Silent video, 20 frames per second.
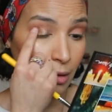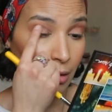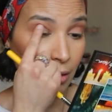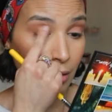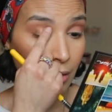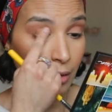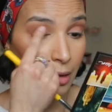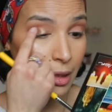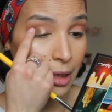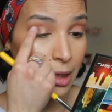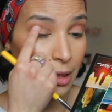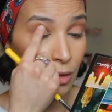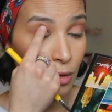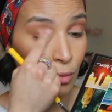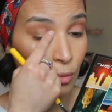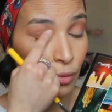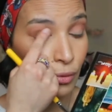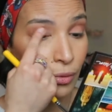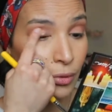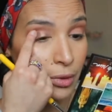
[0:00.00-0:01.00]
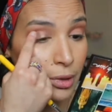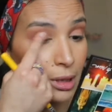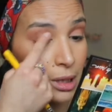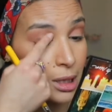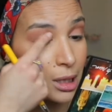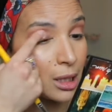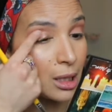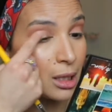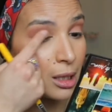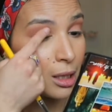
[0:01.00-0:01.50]
Oh, it's a
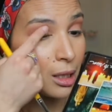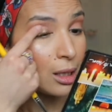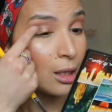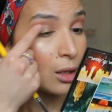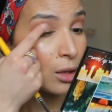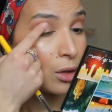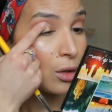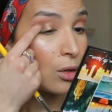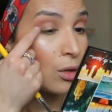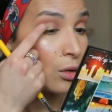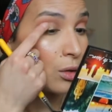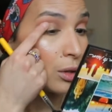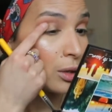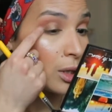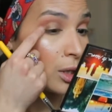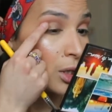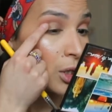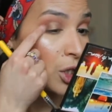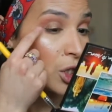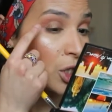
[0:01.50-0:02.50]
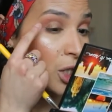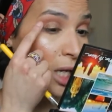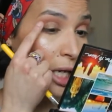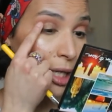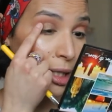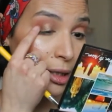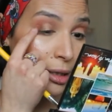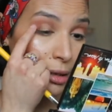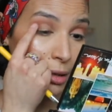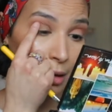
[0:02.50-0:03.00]
bronzy gold
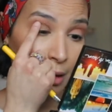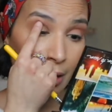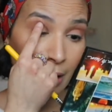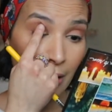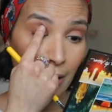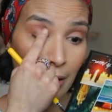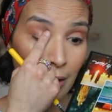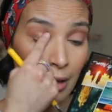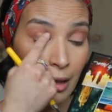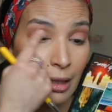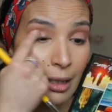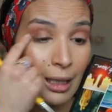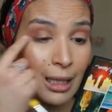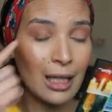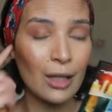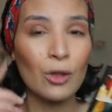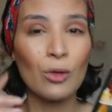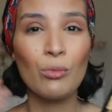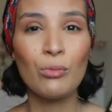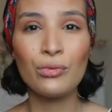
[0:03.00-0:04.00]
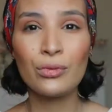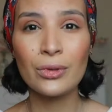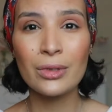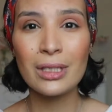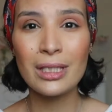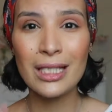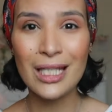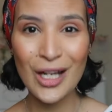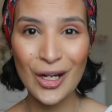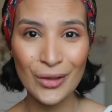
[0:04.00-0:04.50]
shade, like a
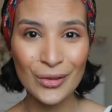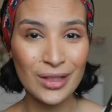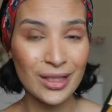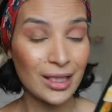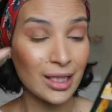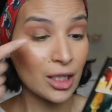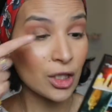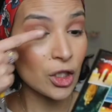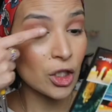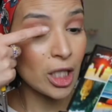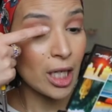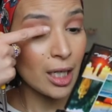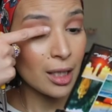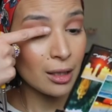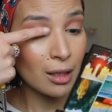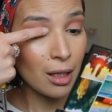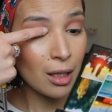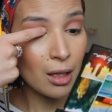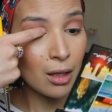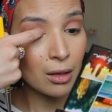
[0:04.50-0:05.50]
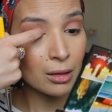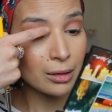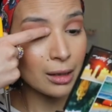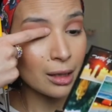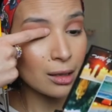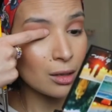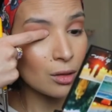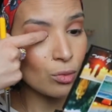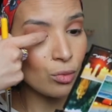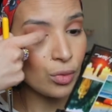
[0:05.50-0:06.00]
bronzy antique shade. Oh,
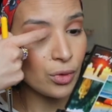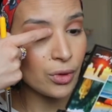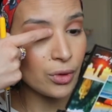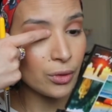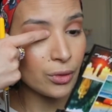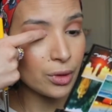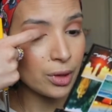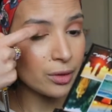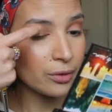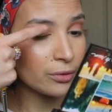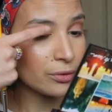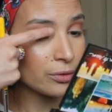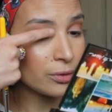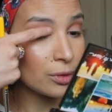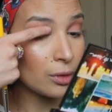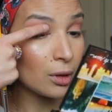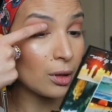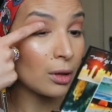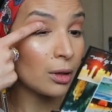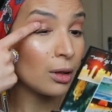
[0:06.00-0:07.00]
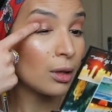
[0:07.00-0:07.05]
that's beautiful.